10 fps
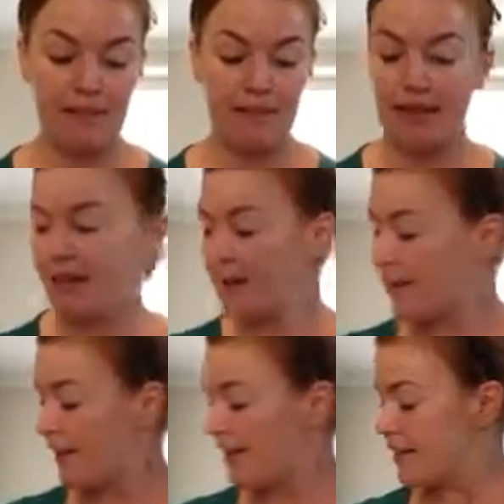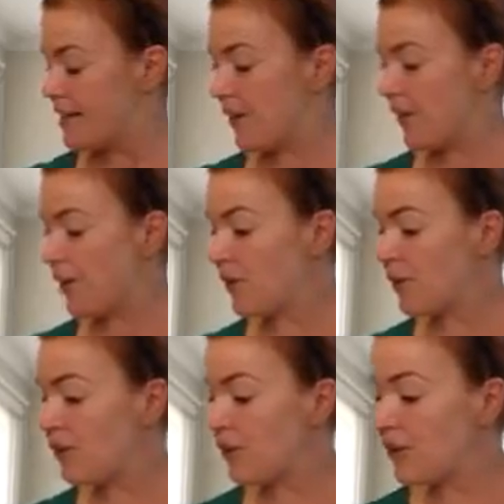Yeah, so
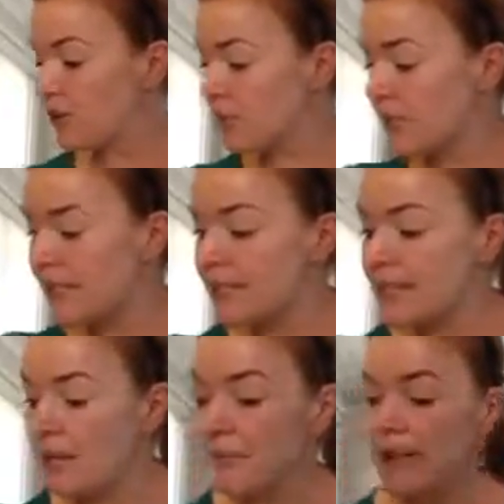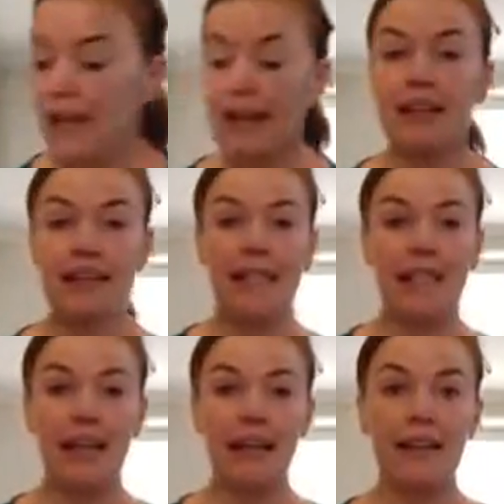you'll need some
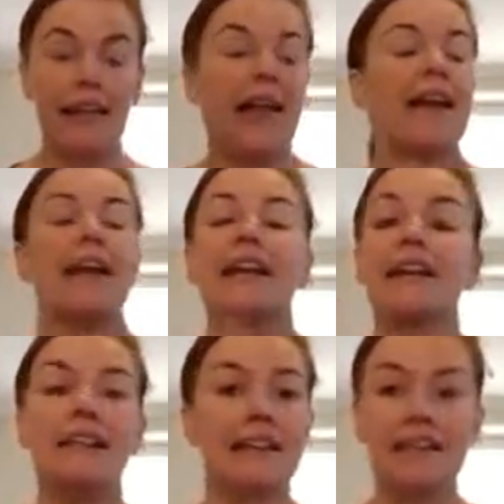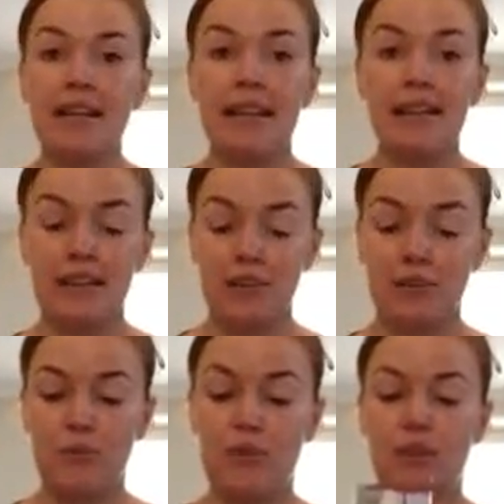glitter, any glitter that you
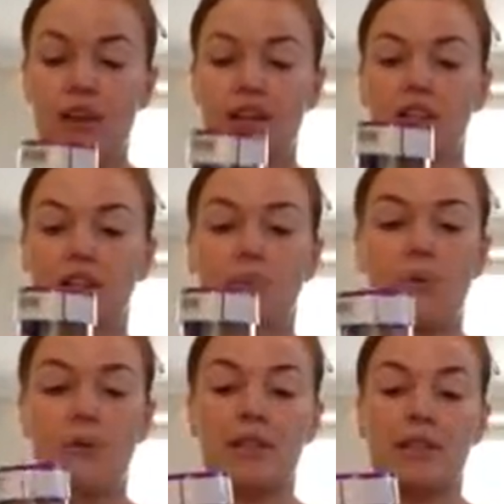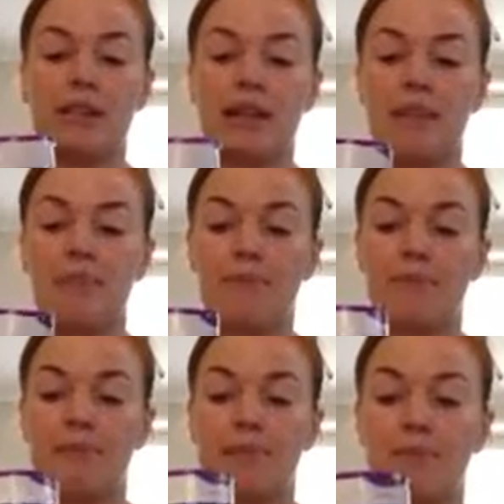wish. I actually bought this
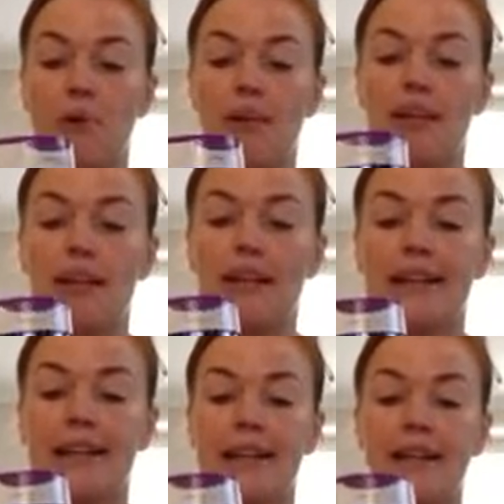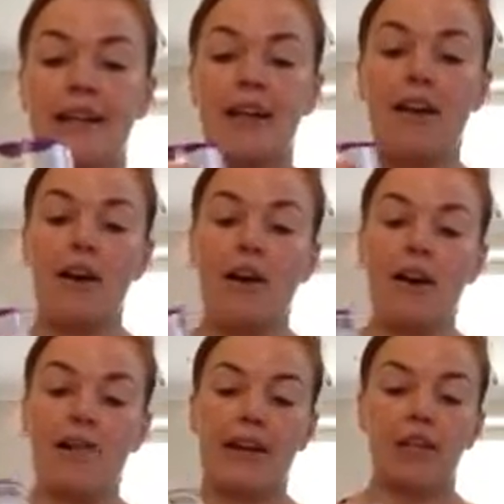from Spotlight again.
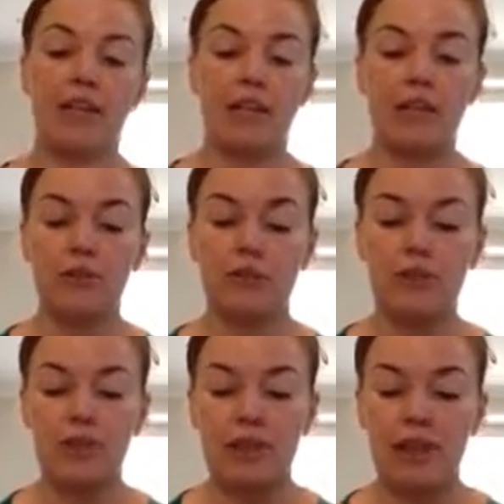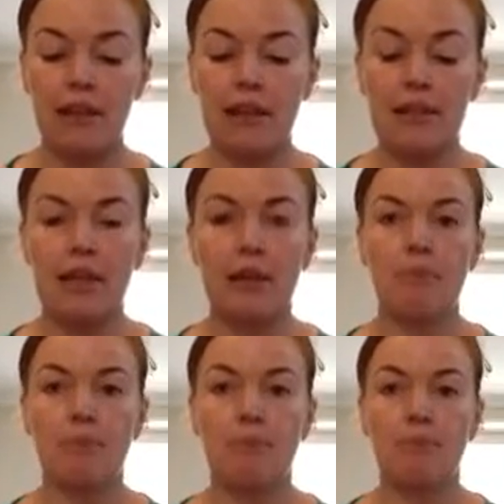I've actually used, there's a
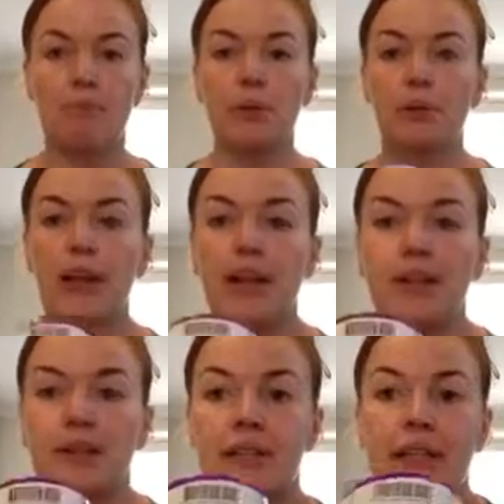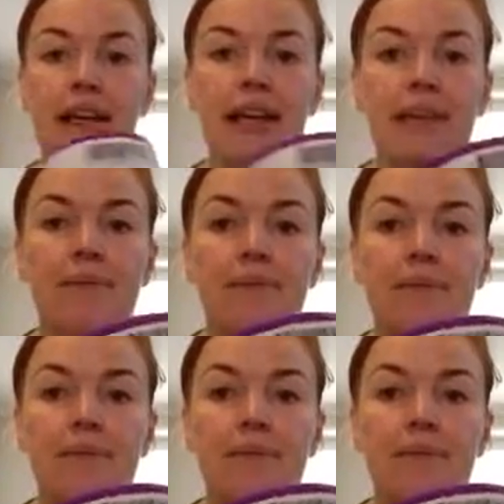blue colour in there,